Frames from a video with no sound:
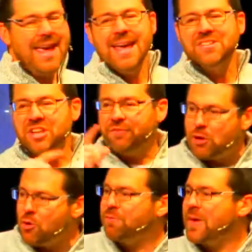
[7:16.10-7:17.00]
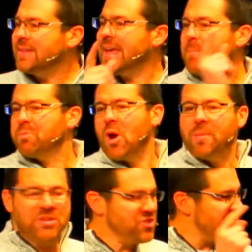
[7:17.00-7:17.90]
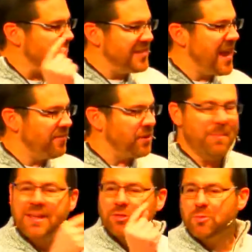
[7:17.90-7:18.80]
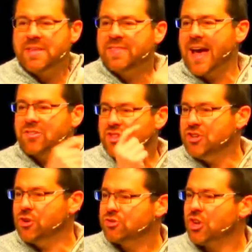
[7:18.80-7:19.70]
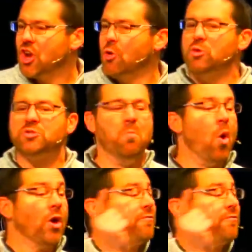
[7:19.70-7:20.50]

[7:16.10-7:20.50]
is that if you think that promise to David made 3,000 years ago was more